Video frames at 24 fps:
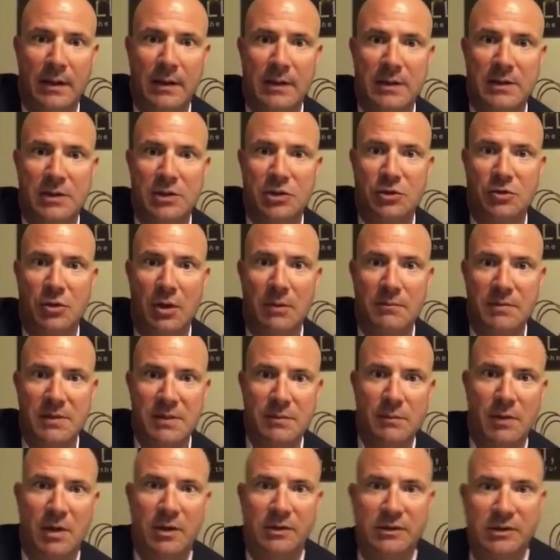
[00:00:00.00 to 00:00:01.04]
Is Trump
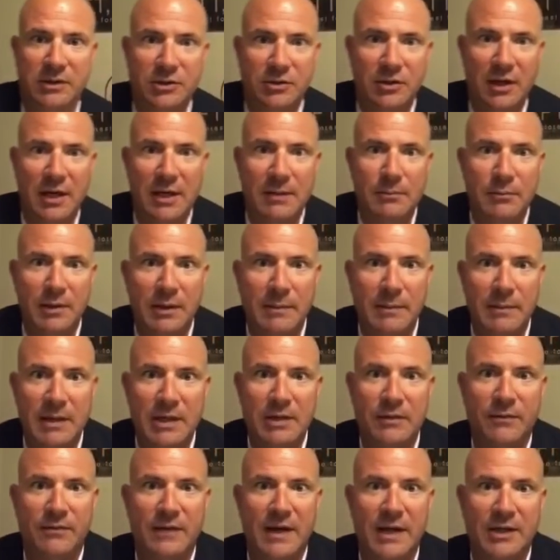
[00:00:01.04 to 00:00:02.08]
smart to try and bring
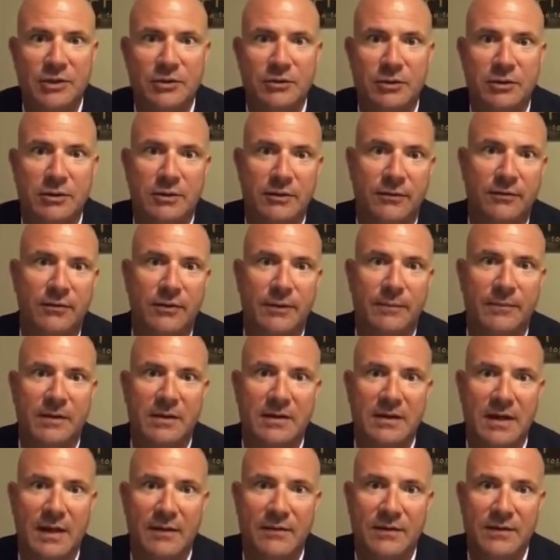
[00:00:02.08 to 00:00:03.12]
manufacturer to flip the
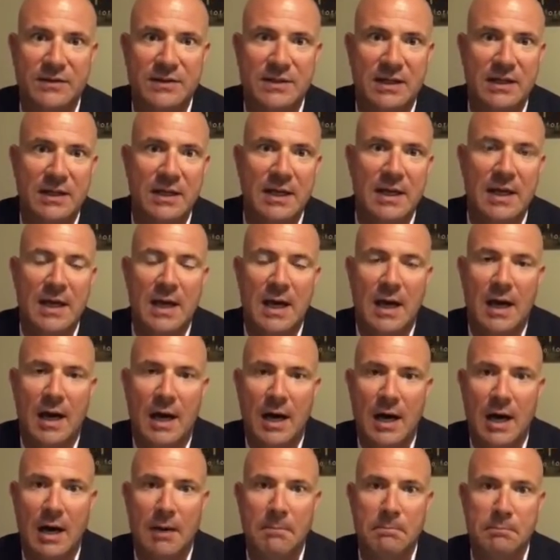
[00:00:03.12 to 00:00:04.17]
deficit?
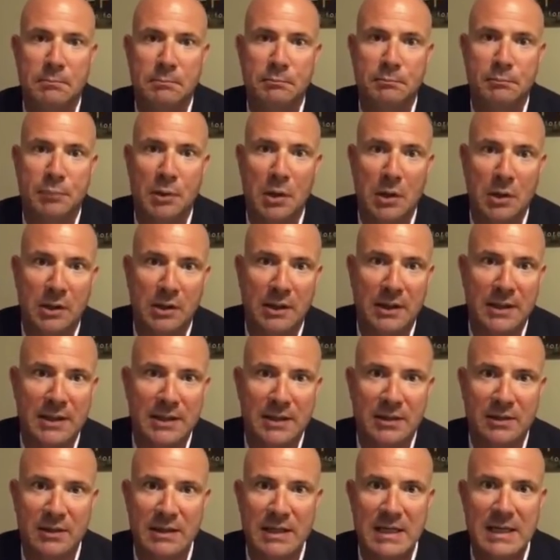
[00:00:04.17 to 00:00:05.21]

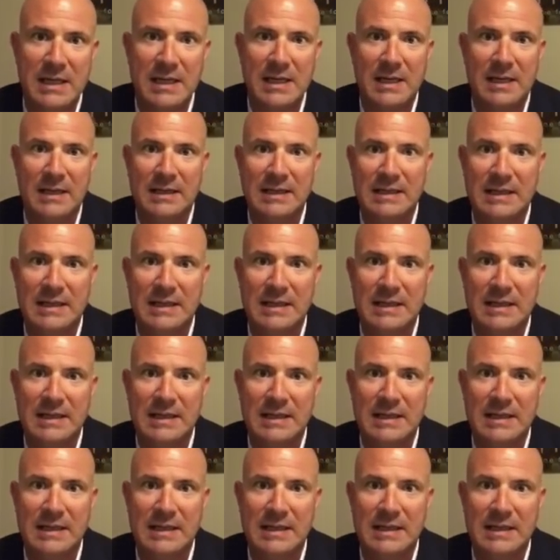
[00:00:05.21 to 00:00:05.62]
Politically,